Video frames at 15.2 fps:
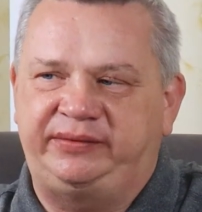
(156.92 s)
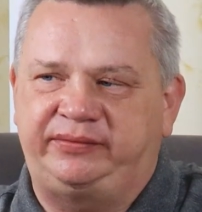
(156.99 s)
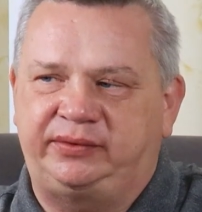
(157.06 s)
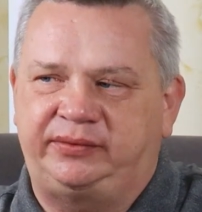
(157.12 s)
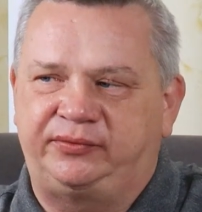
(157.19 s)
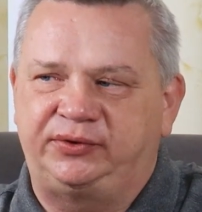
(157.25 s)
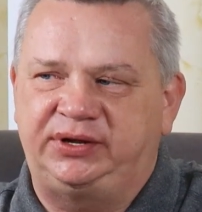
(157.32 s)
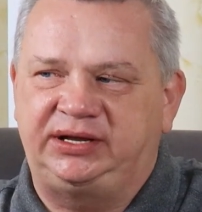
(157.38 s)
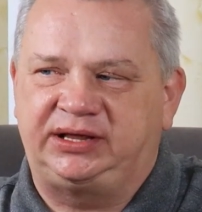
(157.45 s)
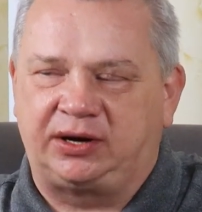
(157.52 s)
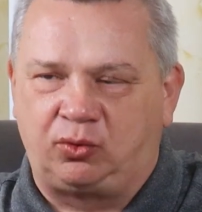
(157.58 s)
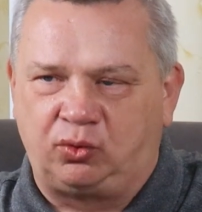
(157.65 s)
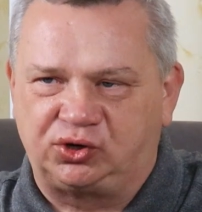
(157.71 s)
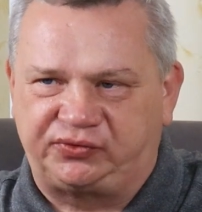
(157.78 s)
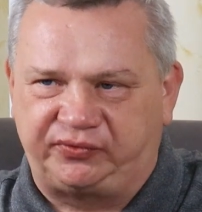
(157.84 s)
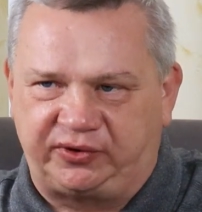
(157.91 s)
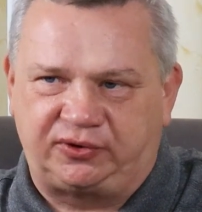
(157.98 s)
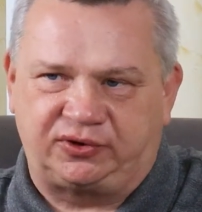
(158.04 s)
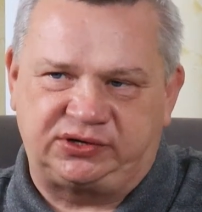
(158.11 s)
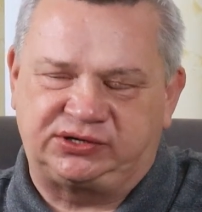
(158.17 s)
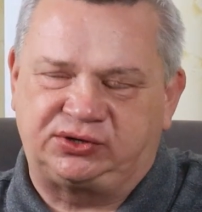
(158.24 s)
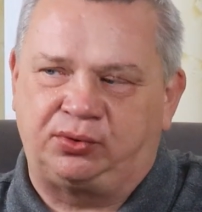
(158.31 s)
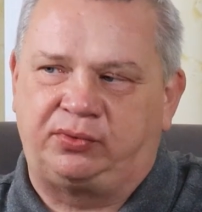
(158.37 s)
They might probably
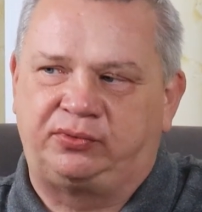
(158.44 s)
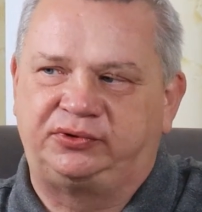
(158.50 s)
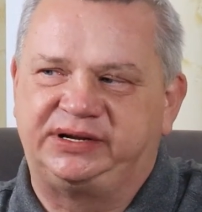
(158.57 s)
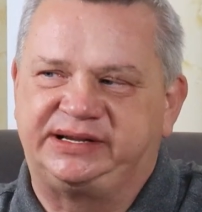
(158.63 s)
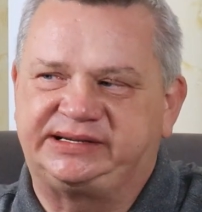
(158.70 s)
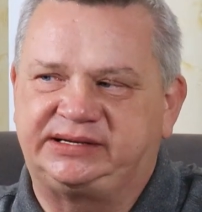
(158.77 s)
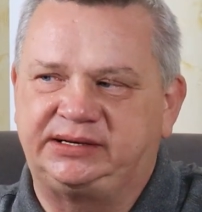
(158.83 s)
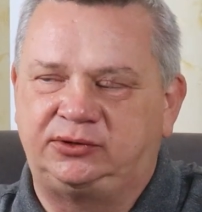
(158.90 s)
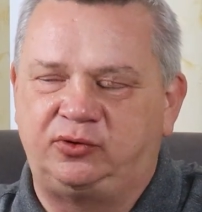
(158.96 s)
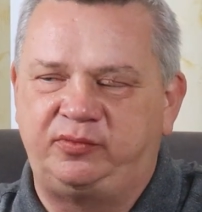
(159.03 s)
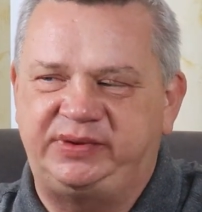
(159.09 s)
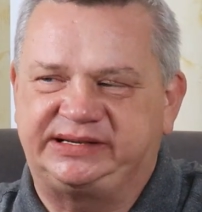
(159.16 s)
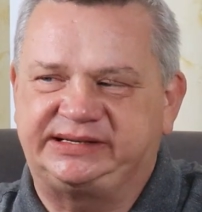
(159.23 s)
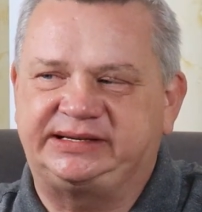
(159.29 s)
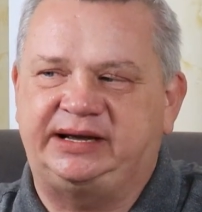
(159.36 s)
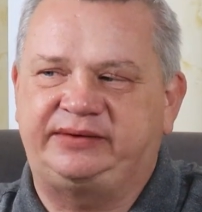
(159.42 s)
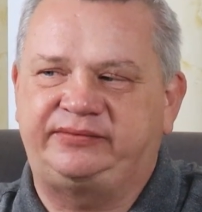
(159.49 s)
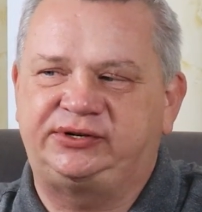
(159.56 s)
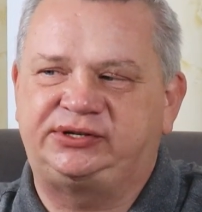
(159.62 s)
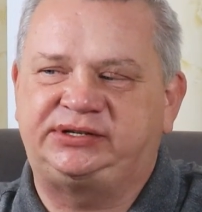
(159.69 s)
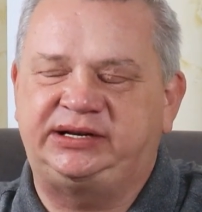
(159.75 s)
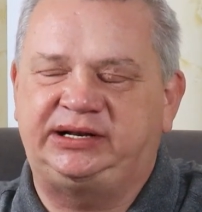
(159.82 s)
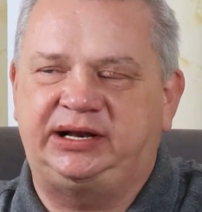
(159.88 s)
have used the power of
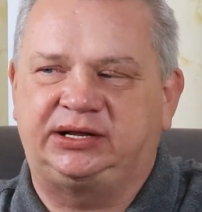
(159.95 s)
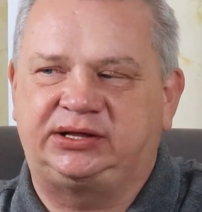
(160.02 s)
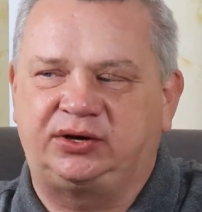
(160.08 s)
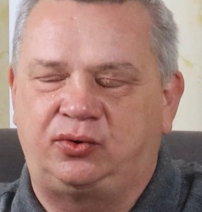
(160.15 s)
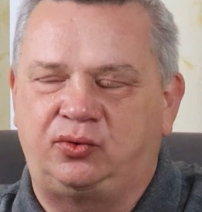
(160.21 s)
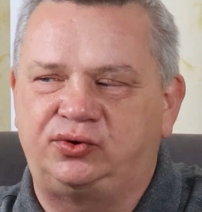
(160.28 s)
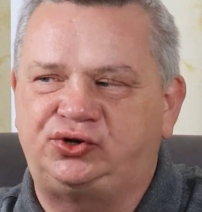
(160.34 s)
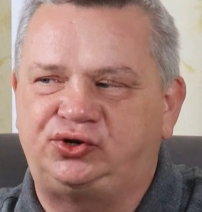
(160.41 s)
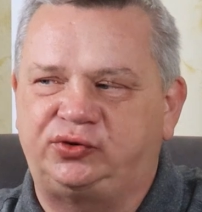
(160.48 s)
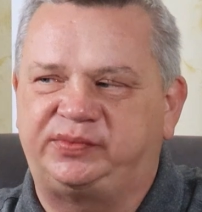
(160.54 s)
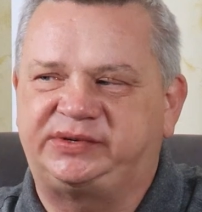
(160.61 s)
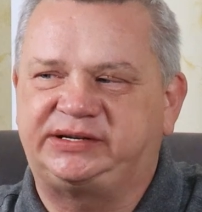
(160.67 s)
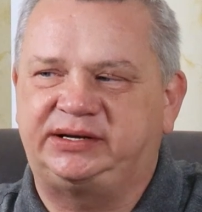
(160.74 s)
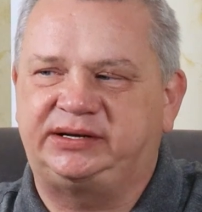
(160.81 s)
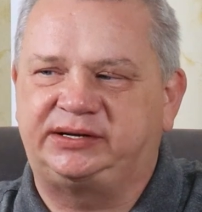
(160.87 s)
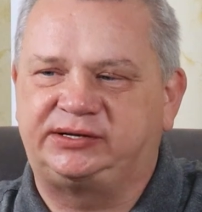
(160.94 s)
area to do this.